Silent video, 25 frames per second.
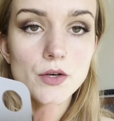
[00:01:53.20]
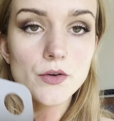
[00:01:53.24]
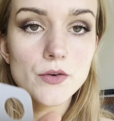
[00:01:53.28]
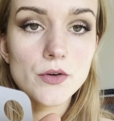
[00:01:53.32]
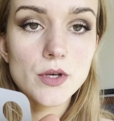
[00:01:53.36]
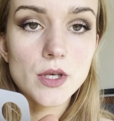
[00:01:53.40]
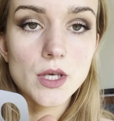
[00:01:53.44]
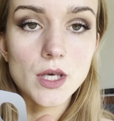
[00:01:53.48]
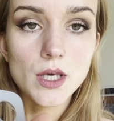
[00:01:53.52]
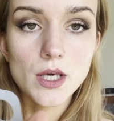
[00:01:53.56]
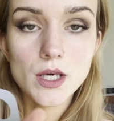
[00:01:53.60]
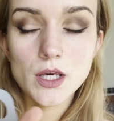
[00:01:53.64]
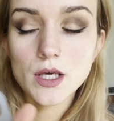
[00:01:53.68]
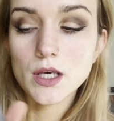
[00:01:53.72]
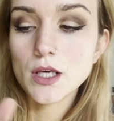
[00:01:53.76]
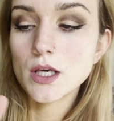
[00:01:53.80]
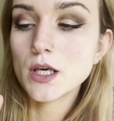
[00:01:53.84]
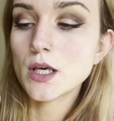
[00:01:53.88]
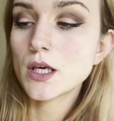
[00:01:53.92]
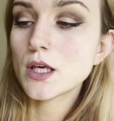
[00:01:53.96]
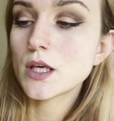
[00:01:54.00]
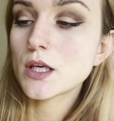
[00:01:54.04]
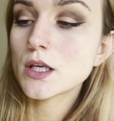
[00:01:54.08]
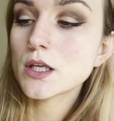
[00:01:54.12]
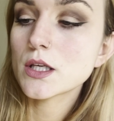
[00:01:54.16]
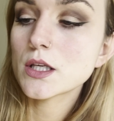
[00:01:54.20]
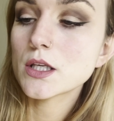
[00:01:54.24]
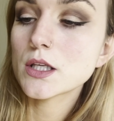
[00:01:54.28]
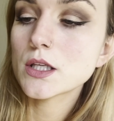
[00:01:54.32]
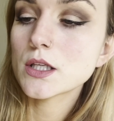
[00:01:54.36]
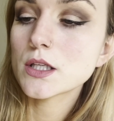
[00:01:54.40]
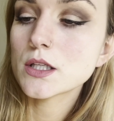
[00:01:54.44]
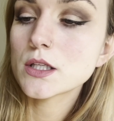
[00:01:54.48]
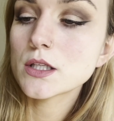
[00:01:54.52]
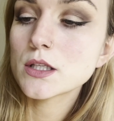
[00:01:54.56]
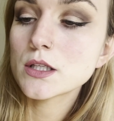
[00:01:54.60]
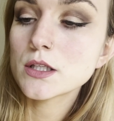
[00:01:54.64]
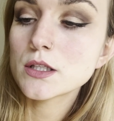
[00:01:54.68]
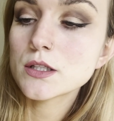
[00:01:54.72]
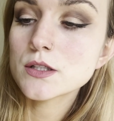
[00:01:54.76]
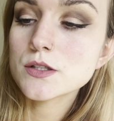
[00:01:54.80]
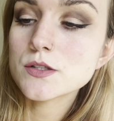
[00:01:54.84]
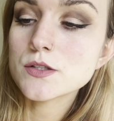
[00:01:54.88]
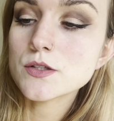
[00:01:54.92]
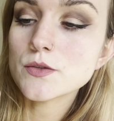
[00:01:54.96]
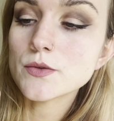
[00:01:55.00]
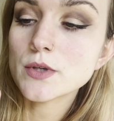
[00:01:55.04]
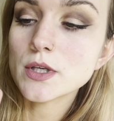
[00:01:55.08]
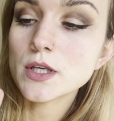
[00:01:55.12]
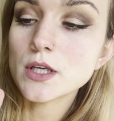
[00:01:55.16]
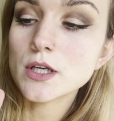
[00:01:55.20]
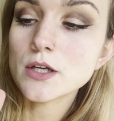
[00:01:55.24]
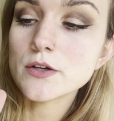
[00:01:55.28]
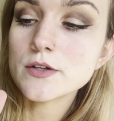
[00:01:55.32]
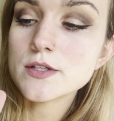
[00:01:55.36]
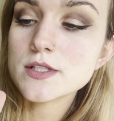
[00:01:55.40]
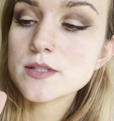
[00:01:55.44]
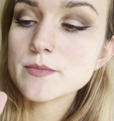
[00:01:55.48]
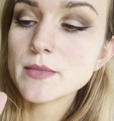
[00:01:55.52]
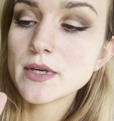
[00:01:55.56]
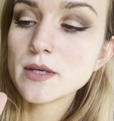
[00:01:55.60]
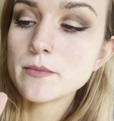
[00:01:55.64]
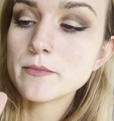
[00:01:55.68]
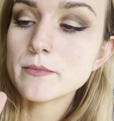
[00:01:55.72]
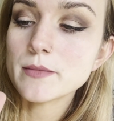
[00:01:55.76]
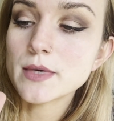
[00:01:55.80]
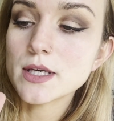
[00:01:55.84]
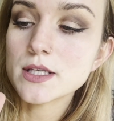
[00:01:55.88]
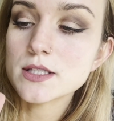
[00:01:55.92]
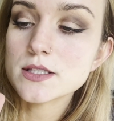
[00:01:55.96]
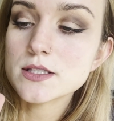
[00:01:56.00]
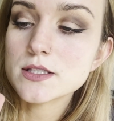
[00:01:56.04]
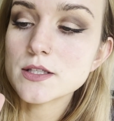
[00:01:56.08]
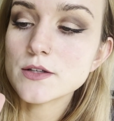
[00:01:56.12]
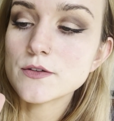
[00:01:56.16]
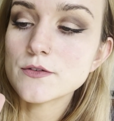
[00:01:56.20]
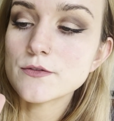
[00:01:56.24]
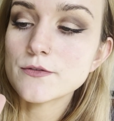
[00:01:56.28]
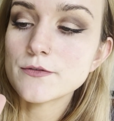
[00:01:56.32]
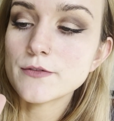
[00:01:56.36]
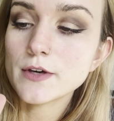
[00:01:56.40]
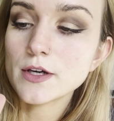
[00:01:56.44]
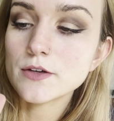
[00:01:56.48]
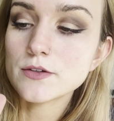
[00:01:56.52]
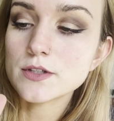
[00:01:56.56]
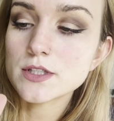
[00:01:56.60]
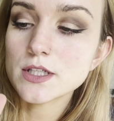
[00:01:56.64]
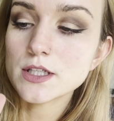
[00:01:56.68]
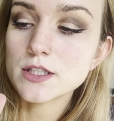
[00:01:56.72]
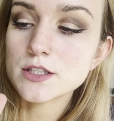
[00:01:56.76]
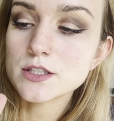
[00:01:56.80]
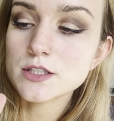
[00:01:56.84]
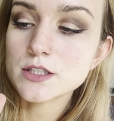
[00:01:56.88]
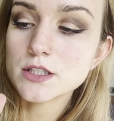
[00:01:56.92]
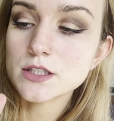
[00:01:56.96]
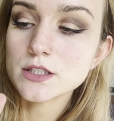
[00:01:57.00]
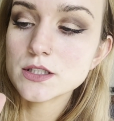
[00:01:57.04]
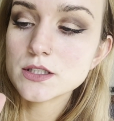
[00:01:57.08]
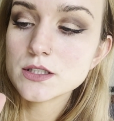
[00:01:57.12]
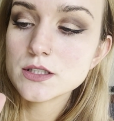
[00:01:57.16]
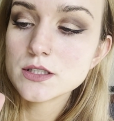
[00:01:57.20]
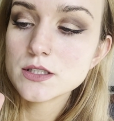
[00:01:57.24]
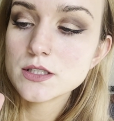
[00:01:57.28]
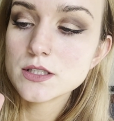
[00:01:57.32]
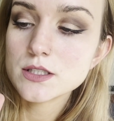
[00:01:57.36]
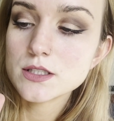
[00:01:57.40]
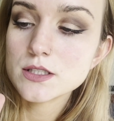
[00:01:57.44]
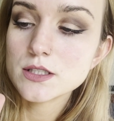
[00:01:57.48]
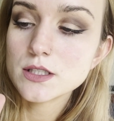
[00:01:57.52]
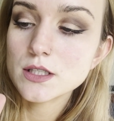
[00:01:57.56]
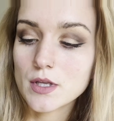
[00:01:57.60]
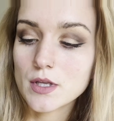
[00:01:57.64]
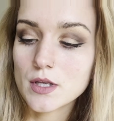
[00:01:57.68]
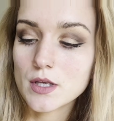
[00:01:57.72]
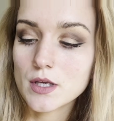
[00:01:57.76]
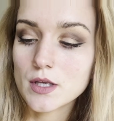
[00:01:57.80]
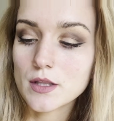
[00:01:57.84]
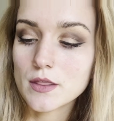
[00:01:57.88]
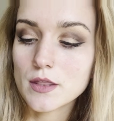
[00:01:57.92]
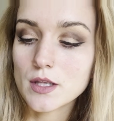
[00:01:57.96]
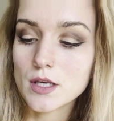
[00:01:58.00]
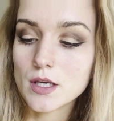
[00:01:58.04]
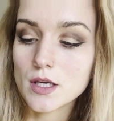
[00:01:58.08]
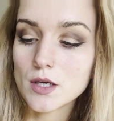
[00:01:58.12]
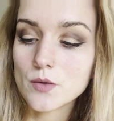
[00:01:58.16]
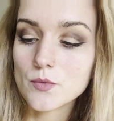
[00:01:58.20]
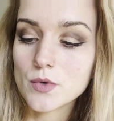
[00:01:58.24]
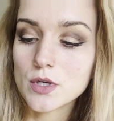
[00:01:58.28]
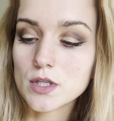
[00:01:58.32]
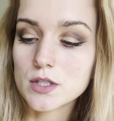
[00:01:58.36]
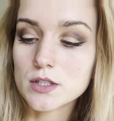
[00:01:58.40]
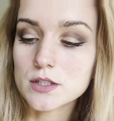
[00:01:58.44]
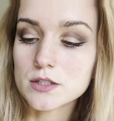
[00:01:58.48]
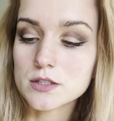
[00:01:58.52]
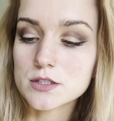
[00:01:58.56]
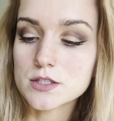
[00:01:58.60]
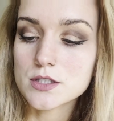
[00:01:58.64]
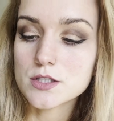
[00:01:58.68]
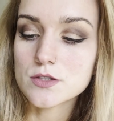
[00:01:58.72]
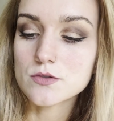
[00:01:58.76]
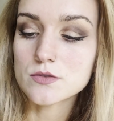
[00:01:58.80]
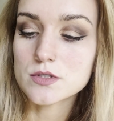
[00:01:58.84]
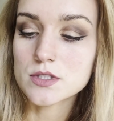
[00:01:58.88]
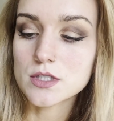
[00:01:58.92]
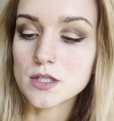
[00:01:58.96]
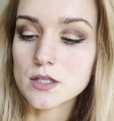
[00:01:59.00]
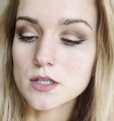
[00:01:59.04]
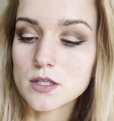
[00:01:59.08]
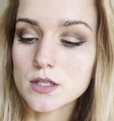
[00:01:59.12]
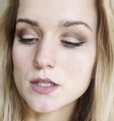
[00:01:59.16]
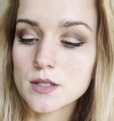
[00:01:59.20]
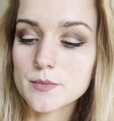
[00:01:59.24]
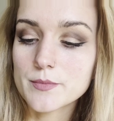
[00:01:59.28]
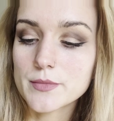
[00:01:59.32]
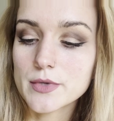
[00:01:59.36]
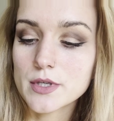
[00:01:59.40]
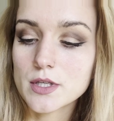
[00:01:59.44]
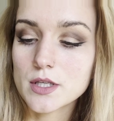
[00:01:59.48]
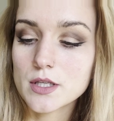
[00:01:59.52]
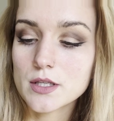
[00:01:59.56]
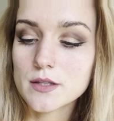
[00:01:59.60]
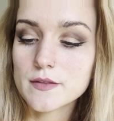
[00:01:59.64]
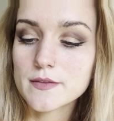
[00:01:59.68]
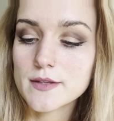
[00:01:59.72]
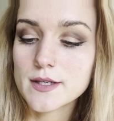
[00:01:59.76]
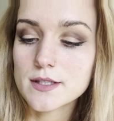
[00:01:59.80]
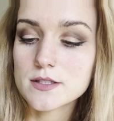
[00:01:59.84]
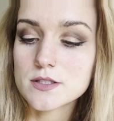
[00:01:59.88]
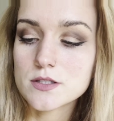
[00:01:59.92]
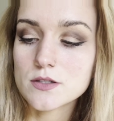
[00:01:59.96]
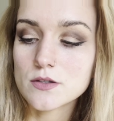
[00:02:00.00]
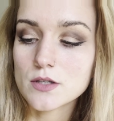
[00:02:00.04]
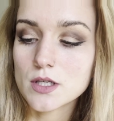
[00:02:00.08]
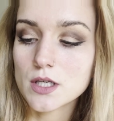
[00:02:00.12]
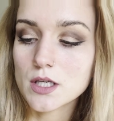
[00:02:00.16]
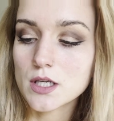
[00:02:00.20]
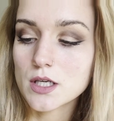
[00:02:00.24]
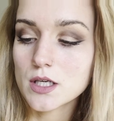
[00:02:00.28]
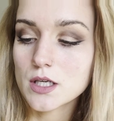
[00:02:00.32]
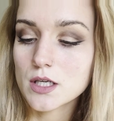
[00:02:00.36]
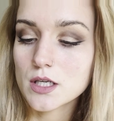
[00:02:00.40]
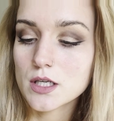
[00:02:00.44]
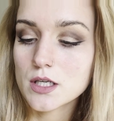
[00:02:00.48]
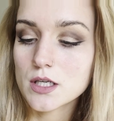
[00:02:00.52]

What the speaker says: Okay, so here is my mess of foundations. I think I went a little too dark, but that's okay.